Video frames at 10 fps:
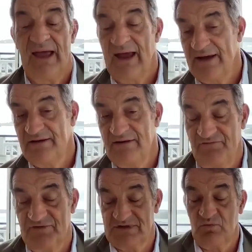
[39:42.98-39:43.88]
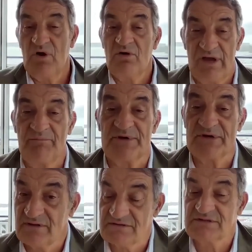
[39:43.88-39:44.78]
And if it's well kept,
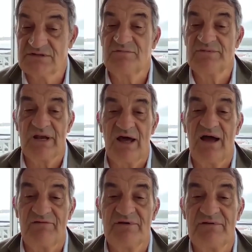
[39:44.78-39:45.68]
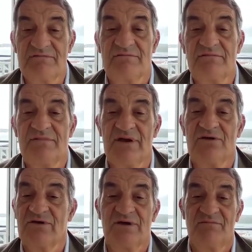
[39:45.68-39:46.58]
it'll still be alive and
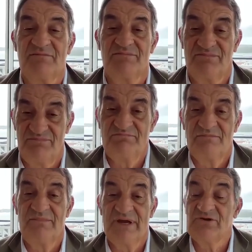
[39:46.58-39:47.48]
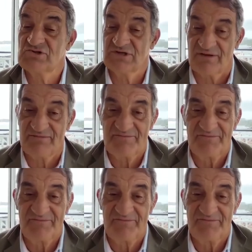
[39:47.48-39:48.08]
looking interesting.